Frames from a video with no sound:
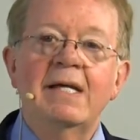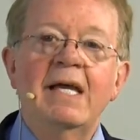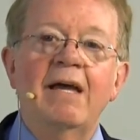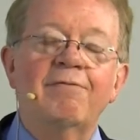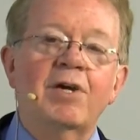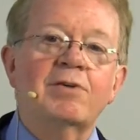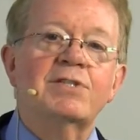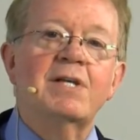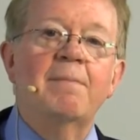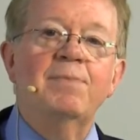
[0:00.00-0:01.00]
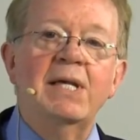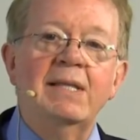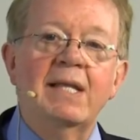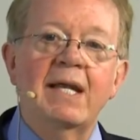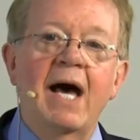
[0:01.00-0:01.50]
If there's
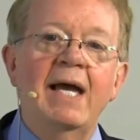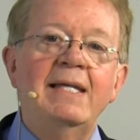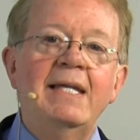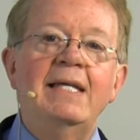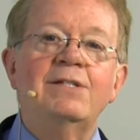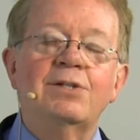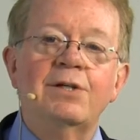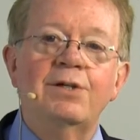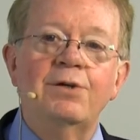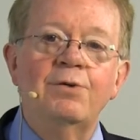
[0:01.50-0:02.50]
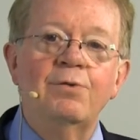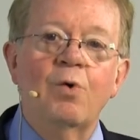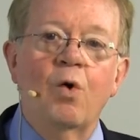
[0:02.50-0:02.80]
something that I need to do